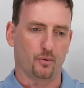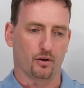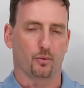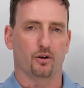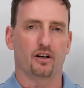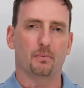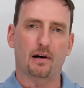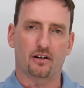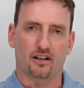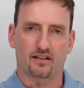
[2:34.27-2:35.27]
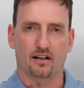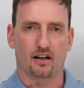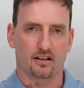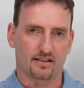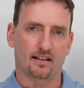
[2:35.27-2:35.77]
We're worried about
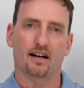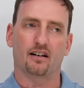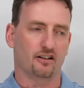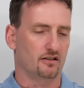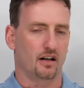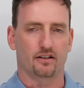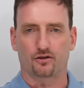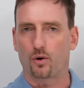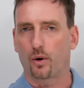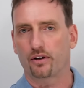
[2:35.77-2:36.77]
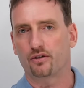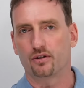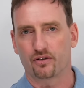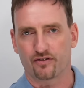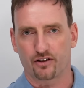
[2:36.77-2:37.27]
our son. Our son is going to
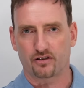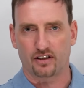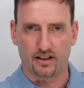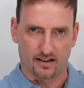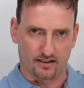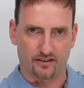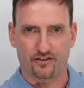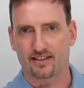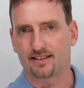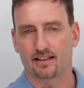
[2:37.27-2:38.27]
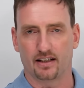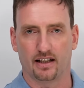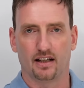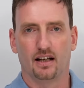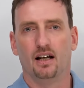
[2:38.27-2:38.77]
university in a different
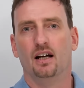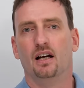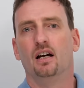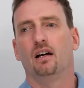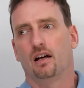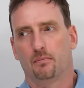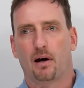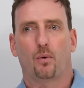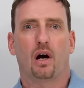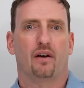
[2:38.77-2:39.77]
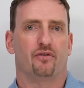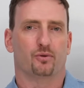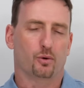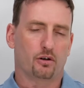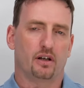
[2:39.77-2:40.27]
city. And my wife is
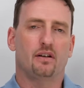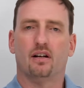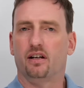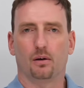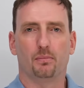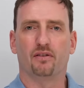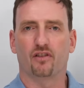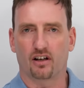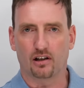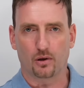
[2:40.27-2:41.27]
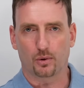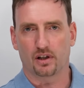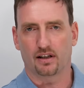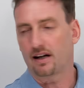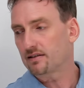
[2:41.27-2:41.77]
worried that he'll be very
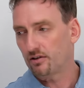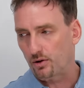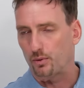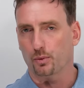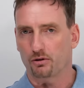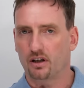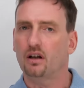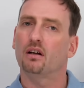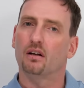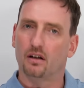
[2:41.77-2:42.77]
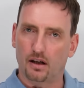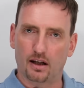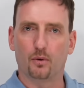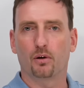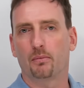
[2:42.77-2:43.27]
lonely. And I say, don't worry.
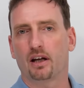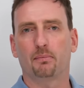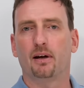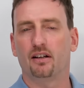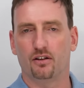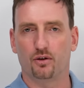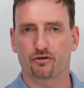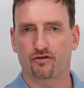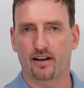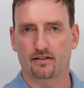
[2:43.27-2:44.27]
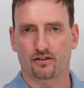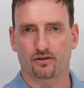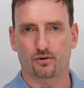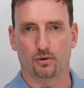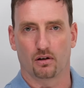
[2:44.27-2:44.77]
He will make many new friends at
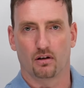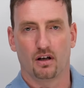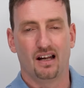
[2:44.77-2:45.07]
school.